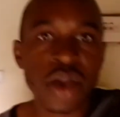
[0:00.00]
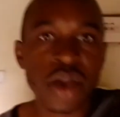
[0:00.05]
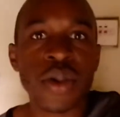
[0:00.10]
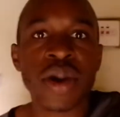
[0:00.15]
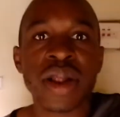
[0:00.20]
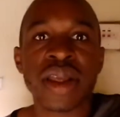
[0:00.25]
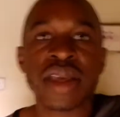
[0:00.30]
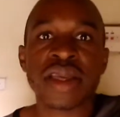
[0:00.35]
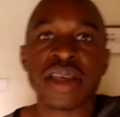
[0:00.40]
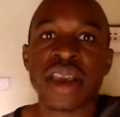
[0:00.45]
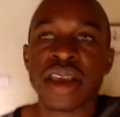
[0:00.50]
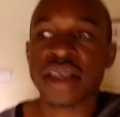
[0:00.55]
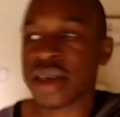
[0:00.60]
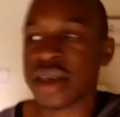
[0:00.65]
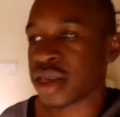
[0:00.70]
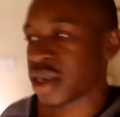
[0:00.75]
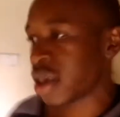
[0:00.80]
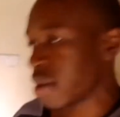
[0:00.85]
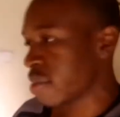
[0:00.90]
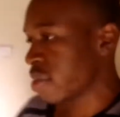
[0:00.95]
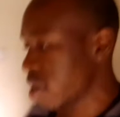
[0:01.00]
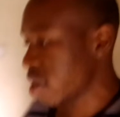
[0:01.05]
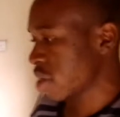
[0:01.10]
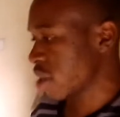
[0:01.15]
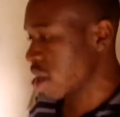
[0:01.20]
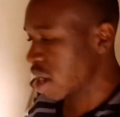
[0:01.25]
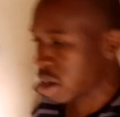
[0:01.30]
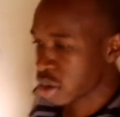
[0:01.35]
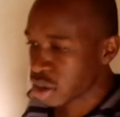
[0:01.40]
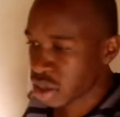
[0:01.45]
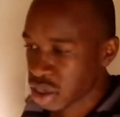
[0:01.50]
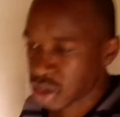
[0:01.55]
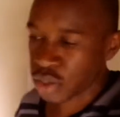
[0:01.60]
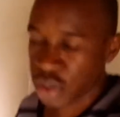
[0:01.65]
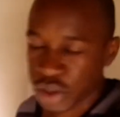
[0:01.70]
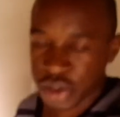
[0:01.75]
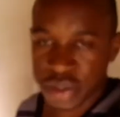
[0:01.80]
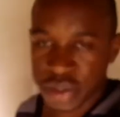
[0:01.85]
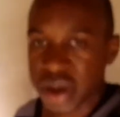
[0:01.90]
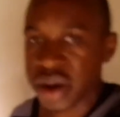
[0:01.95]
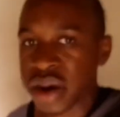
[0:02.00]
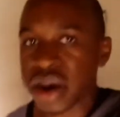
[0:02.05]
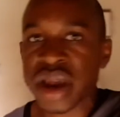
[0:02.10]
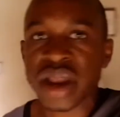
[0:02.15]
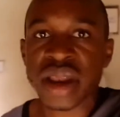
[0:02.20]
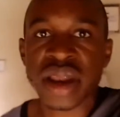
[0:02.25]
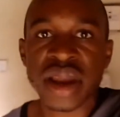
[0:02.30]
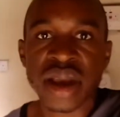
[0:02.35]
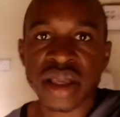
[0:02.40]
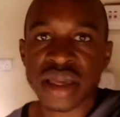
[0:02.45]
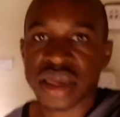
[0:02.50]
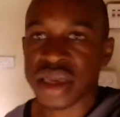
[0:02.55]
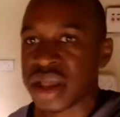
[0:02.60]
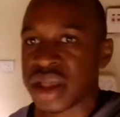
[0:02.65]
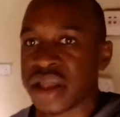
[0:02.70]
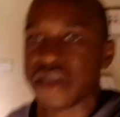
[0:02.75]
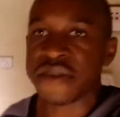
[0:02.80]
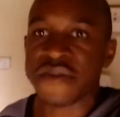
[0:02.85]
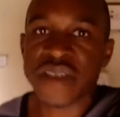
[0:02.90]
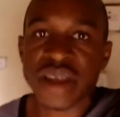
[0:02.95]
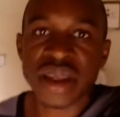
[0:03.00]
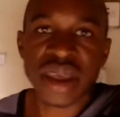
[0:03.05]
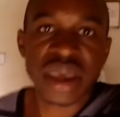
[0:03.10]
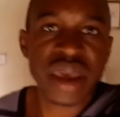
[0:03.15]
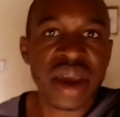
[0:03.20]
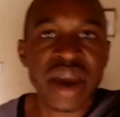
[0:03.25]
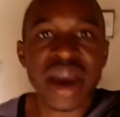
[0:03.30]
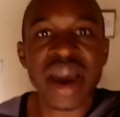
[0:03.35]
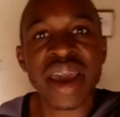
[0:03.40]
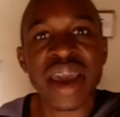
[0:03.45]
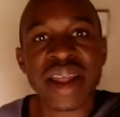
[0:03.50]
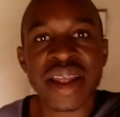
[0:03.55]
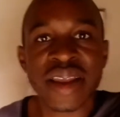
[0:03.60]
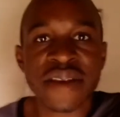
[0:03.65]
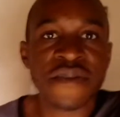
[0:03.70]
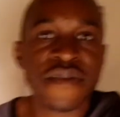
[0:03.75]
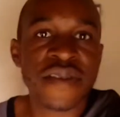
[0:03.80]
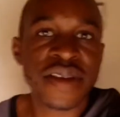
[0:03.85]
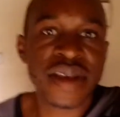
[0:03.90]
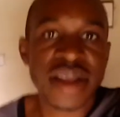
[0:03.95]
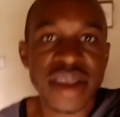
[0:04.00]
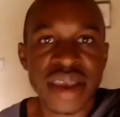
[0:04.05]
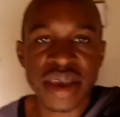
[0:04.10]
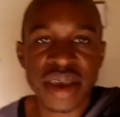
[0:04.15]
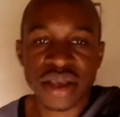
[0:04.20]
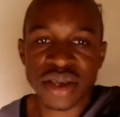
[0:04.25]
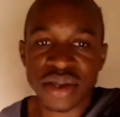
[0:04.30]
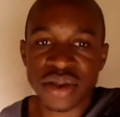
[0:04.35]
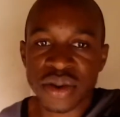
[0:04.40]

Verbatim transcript: equally say the same. This house was my granddad's, he lived in here, I lived in here,